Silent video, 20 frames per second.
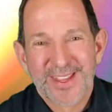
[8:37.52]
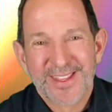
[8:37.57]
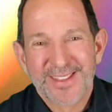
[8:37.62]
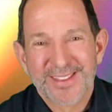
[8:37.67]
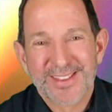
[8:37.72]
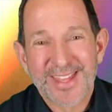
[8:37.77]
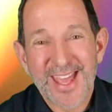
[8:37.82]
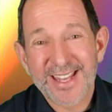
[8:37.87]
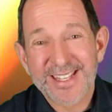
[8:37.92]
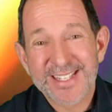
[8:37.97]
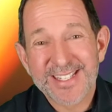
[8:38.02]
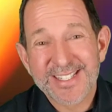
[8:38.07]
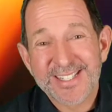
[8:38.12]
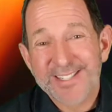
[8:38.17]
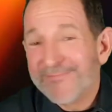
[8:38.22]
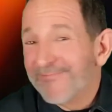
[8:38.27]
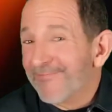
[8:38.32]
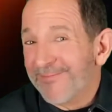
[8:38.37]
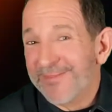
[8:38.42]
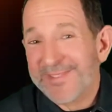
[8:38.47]
That's
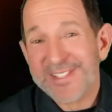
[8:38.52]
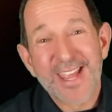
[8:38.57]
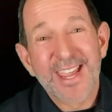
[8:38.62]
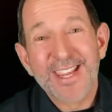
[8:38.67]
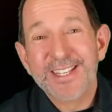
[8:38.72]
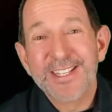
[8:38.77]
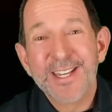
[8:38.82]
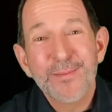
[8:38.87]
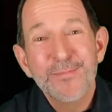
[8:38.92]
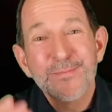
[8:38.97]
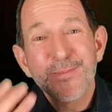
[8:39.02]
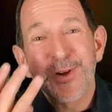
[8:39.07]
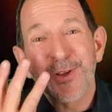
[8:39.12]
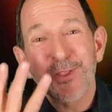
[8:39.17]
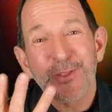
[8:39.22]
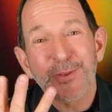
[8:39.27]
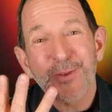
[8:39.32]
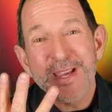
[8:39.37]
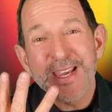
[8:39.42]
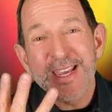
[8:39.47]
day number
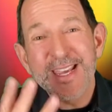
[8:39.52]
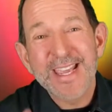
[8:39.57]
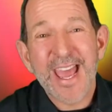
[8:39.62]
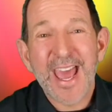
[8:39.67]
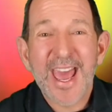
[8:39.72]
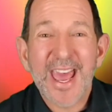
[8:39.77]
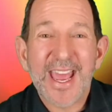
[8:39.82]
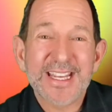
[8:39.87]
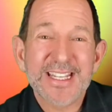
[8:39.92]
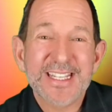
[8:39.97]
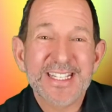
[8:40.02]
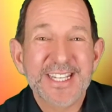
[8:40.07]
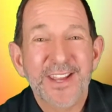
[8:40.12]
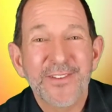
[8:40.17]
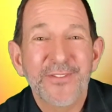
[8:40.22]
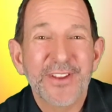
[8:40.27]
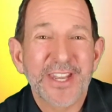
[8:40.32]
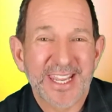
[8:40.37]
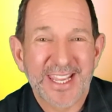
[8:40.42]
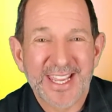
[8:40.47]
3,
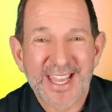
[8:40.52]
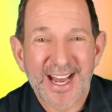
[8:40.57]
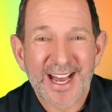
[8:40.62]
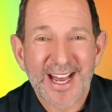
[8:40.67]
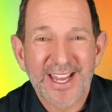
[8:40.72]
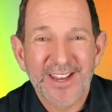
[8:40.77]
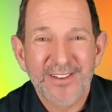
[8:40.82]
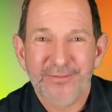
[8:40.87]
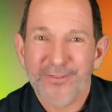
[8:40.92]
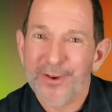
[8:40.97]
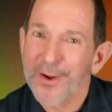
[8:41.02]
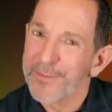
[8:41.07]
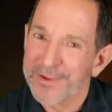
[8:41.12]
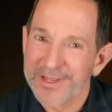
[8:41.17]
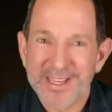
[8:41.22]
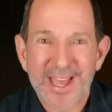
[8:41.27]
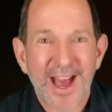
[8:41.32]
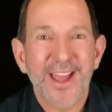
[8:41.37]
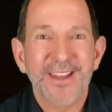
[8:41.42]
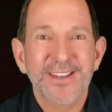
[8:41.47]
activity guide from
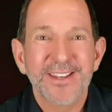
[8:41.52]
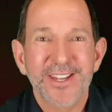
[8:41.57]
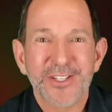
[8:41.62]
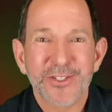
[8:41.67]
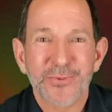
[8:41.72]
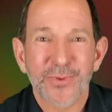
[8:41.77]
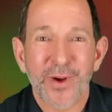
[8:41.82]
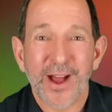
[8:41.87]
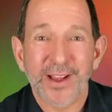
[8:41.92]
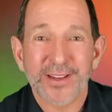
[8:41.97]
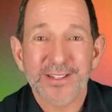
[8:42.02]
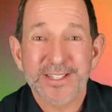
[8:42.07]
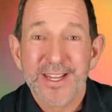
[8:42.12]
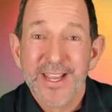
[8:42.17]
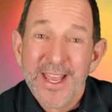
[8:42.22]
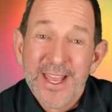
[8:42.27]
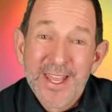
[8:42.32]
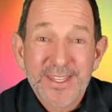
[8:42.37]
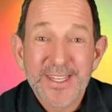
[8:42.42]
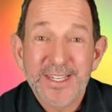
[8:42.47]
Kindness Rocks.
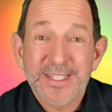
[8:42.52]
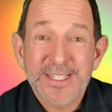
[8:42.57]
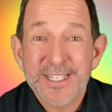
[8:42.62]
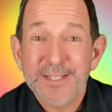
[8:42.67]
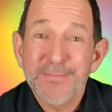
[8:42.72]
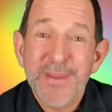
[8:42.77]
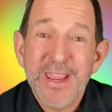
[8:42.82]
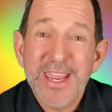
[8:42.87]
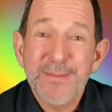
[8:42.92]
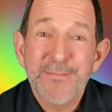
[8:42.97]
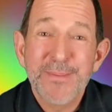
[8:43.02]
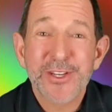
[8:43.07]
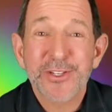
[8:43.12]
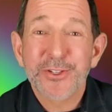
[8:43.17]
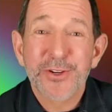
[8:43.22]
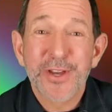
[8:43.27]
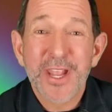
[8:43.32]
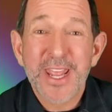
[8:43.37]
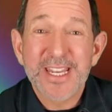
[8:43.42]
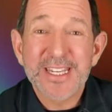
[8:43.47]
This is me,
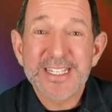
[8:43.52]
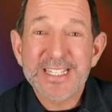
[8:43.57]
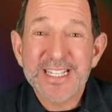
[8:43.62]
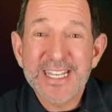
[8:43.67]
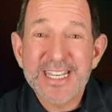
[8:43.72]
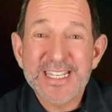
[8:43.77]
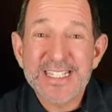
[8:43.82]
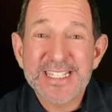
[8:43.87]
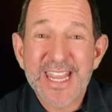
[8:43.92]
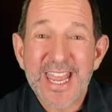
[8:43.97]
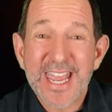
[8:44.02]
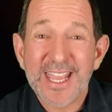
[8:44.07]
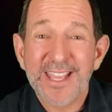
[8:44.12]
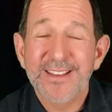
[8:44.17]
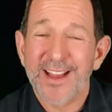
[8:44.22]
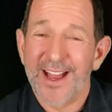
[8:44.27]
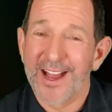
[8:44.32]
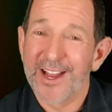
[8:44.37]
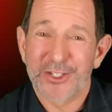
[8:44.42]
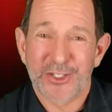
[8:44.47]
Mr. Dennis Lee, saying
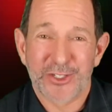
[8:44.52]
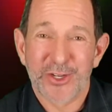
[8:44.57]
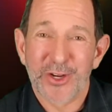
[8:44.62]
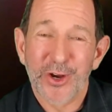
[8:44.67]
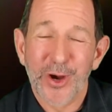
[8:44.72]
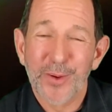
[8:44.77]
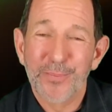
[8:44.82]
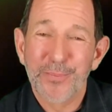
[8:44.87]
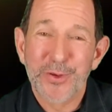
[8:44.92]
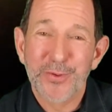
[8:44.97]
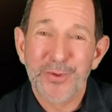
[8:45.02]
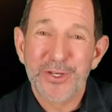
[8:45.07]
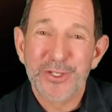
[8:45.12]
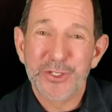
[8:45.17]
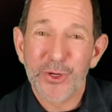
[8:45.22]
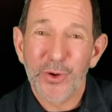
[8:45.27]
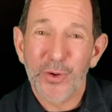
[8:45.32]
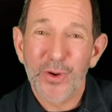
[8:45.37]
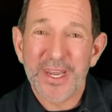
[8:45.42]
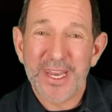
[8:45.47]
I sure hope you
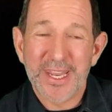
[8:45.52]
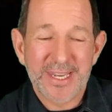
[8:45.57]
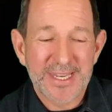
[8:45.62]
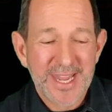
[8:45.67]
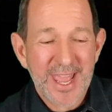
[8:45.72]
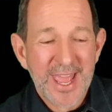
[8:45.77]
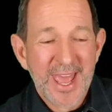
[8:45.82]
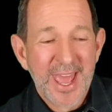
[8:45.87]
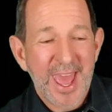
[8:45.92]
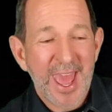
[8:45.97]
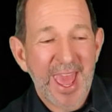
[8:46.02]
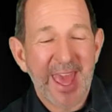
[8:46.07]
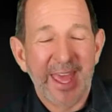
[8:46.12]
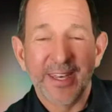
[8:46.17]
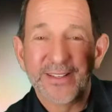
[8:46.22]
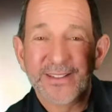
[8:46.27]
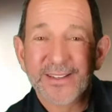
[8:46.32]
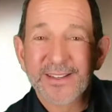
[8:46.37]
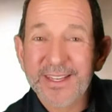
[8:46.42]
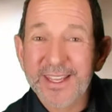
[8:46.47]
enjoyed it.
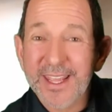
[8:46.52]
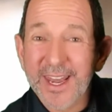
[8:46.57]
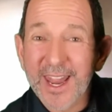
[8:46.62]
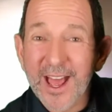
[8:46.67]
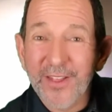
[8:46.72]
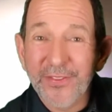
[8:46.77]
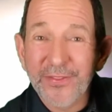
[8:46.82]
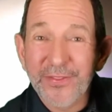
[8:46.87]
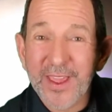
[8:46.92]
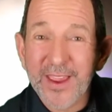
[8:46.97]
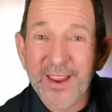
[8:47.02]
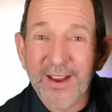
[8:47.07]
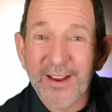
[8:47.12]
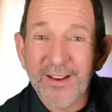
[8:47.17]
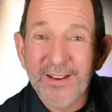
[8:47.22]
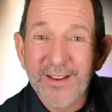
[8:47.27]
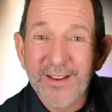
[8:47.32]
And get out there